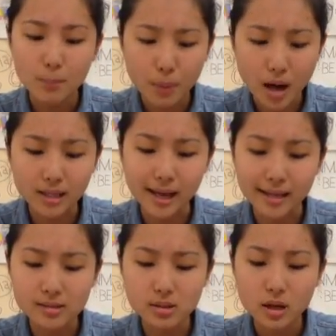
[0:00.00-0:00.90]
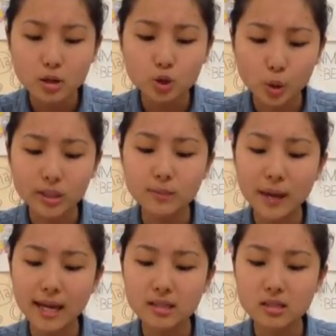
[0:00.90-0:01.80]
body aches, joint
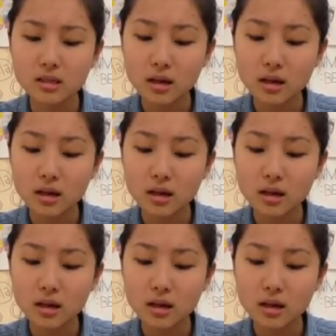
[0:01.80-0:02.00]
pains,